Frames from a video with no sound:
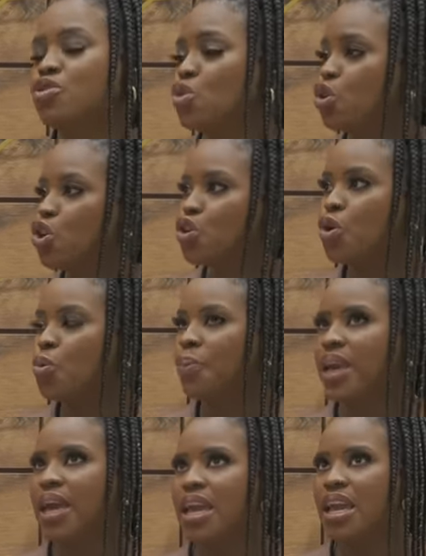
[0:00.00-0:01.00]
So you don't
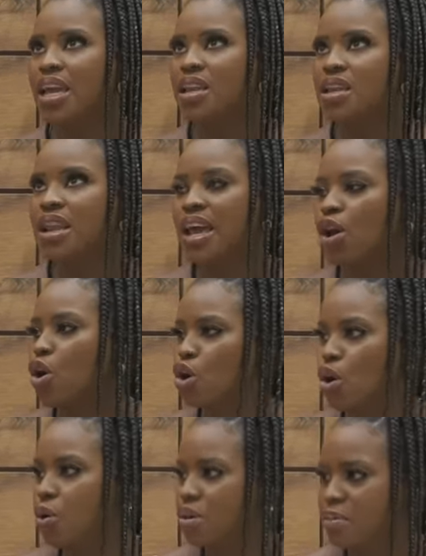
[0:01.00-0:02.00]
pay any like
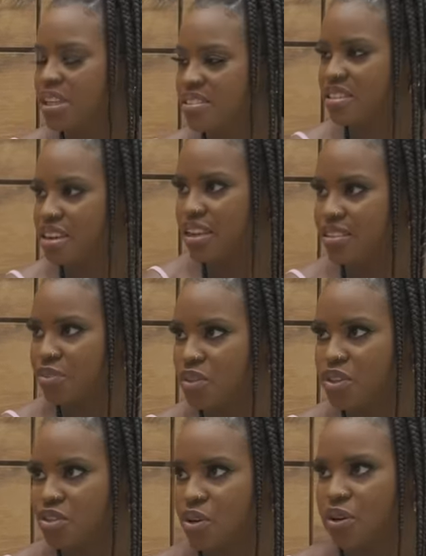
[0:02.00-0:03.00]
ongoing maintenance
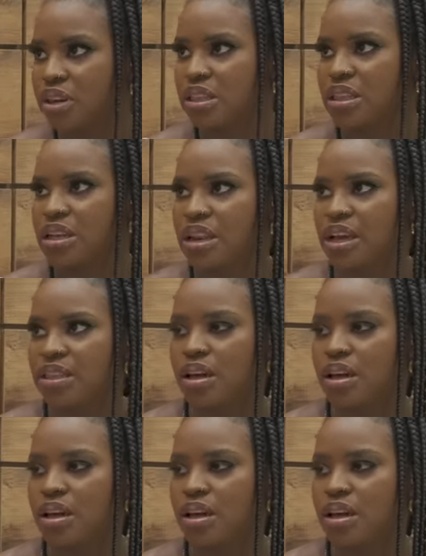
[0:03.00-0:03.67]
fees or anything like that?